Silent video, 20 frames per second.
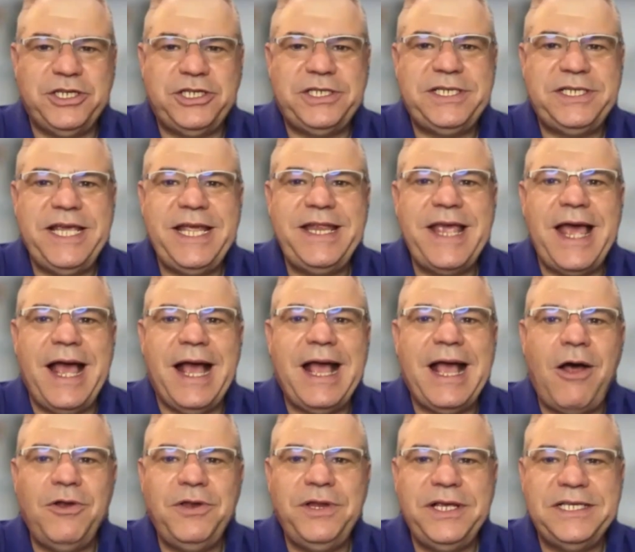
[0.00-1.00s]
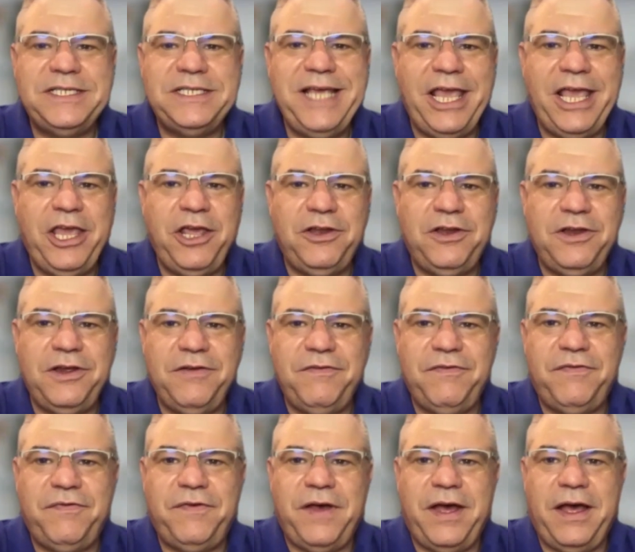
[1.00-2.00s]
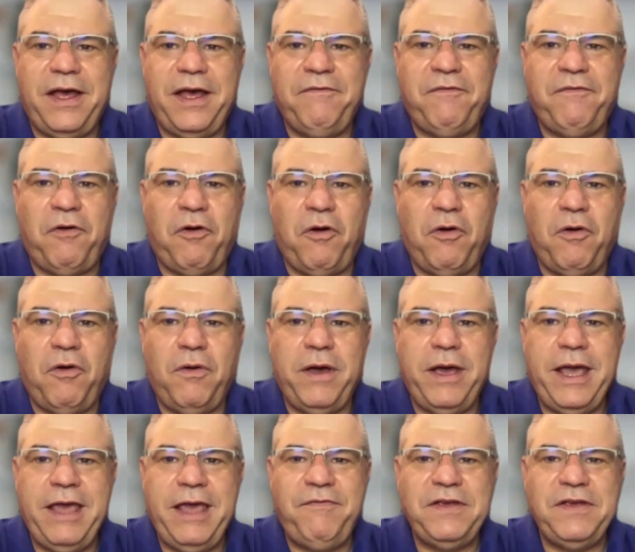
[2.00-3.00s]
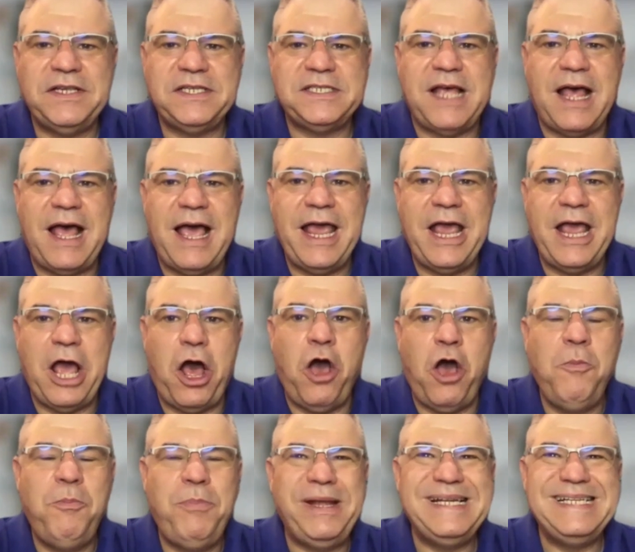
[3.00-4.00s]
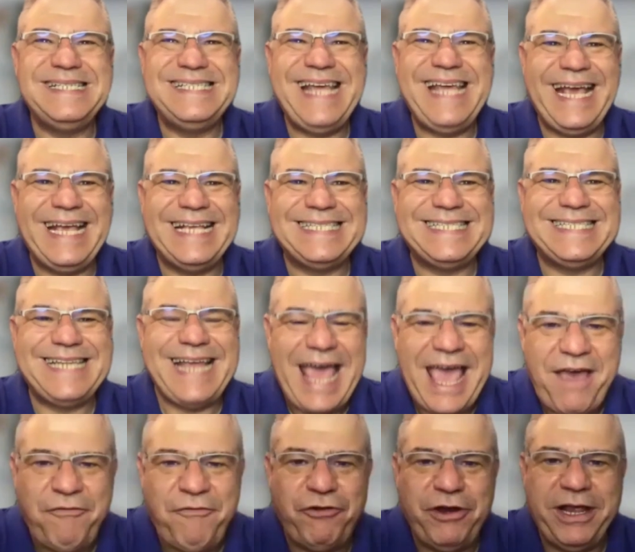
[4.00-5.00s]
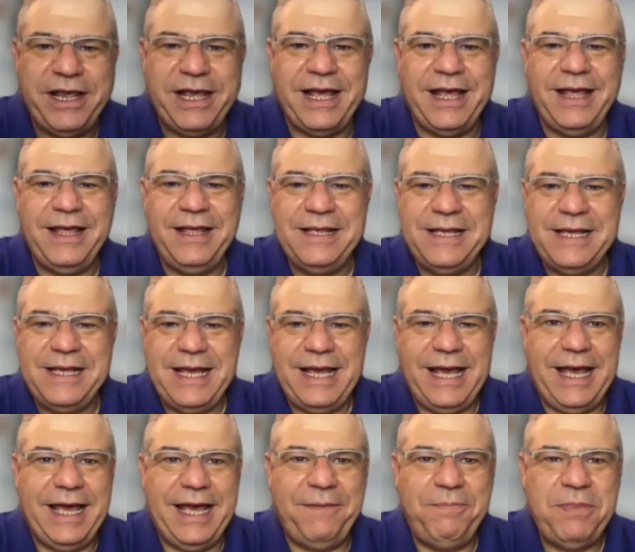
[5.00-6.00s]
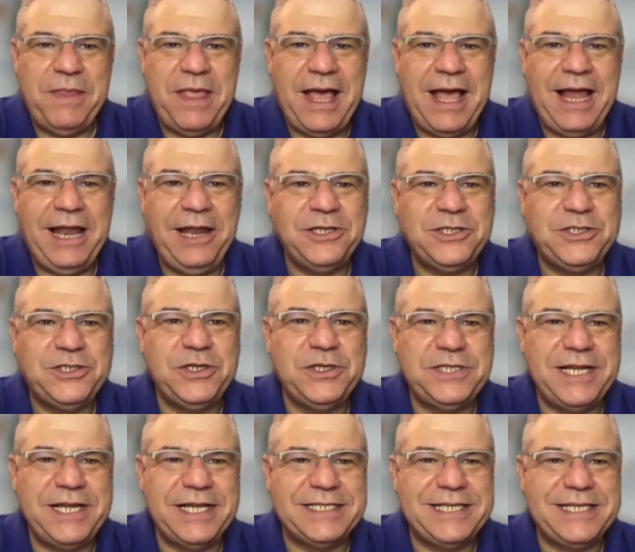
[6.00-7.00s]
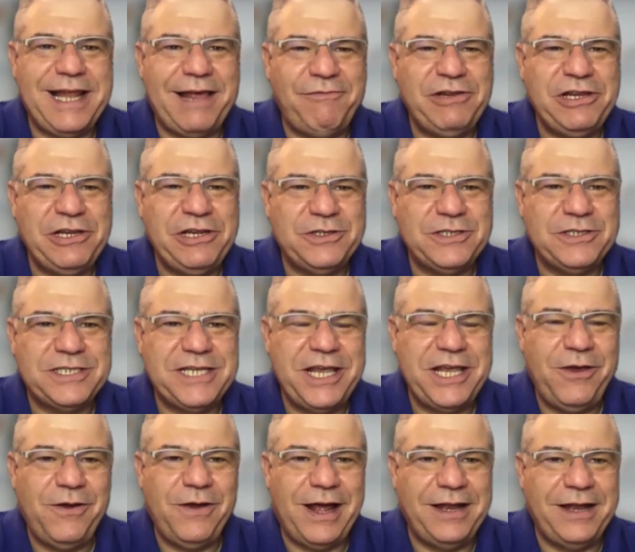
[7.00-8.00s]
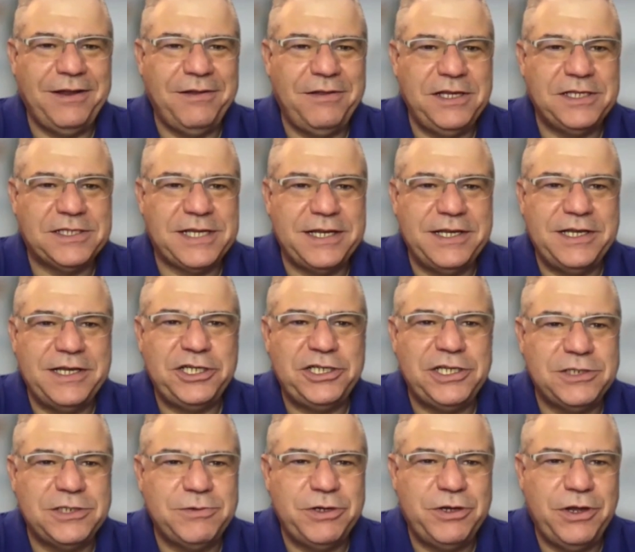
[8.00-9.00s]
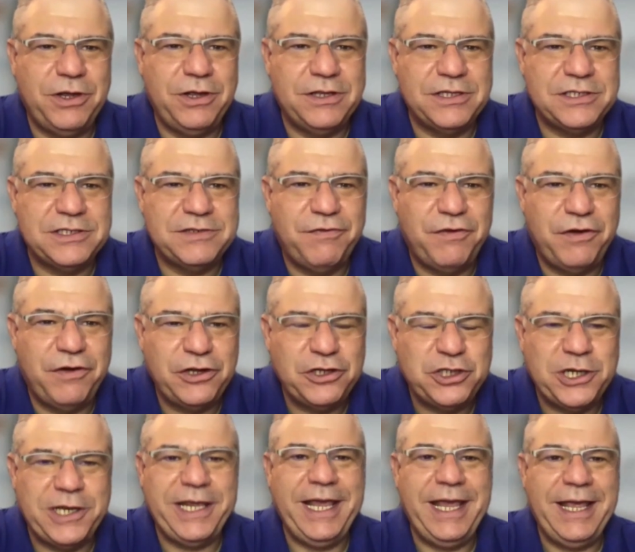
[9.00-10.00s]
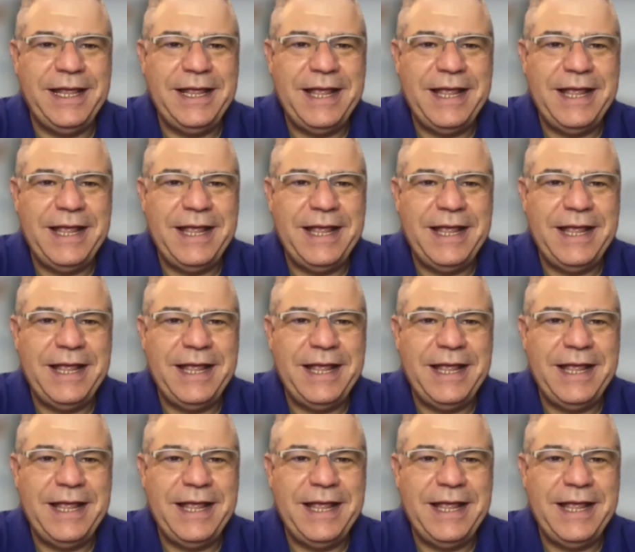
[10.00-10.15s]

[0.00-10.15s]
Senior Account Executive for FSI OpenText Africa. Hello, Susan. It's lovely to see you under these conditions. We're doing this virtually.